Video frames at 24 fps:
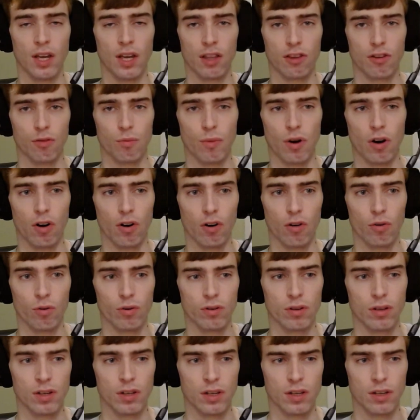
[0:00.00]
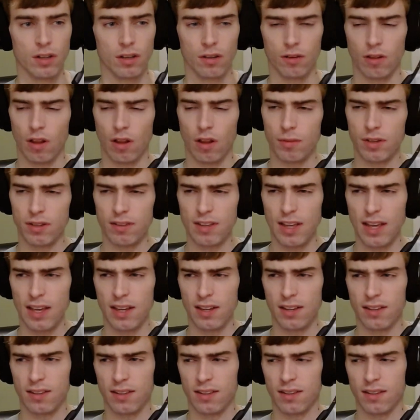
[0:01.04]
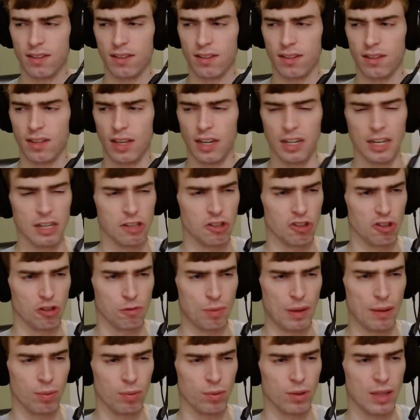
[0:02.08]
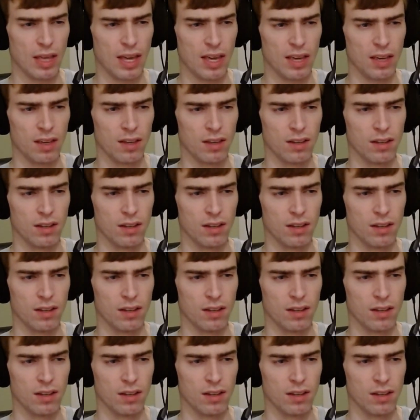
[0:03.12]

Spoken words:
Tomorrow, Columbus Day? Indigenous People Day?